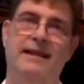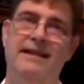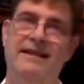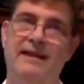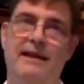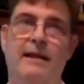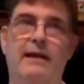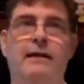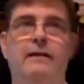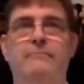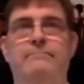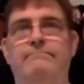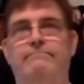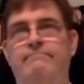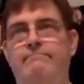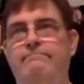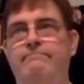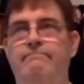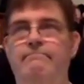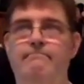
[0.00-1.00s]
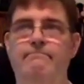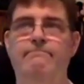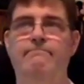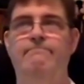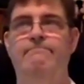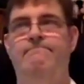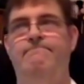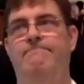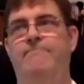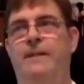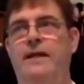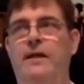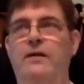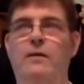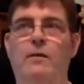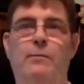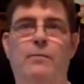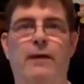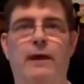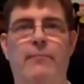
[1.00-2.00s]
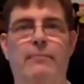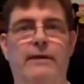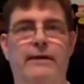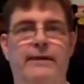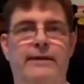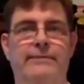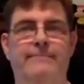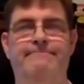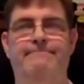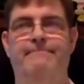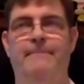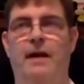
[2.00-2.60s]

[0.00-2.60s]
There are probably